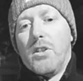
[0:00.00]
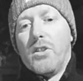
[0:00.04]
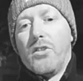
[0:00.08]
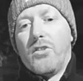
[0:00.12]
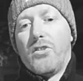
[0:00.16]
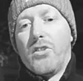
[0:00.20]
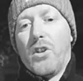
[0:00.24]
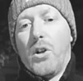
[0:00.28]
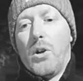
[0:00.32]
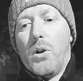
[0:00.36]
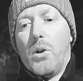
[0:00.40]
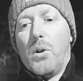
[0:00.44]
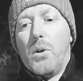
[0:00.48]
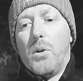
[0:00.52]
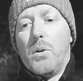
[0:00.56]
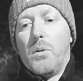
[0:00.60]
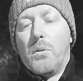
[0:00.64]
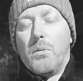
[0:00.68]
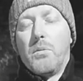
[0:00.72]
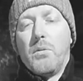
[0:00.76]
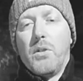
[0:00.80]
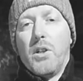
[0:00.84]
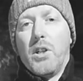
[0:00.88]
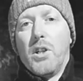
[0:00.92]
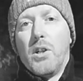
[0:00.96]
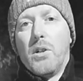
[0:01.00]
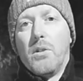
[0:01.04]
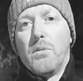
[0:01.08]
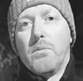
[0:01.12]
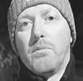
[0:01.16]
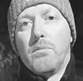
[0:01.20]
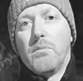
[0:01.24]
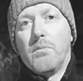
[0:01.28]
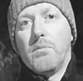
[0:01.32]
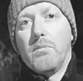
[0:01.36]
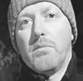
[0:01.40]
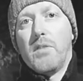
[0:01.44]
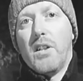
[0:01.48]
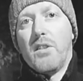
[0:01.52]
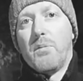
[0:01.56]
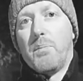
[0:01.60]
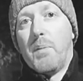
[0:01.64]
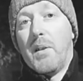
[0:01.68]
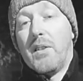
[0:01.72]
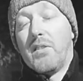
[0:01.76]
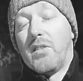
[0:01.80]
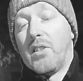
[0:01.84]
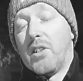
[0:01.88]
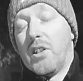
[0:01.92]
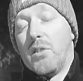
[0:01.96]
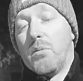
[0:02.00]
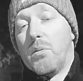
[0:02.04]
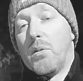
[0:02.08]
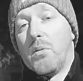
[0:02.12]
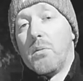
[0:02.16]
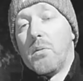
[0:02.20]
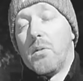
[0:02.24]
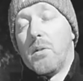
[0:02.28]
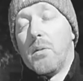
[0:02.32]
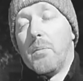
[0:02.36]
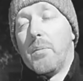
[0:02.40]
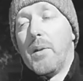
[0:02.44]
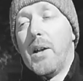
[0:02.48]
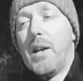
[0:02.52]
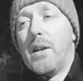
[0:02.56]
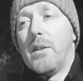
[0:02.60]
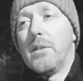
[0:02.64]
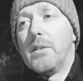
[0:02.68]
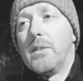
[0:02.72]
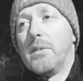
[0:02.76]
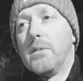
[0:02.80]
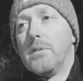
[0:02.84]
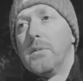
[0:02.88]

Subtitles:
So, you know, that's basically what we're about.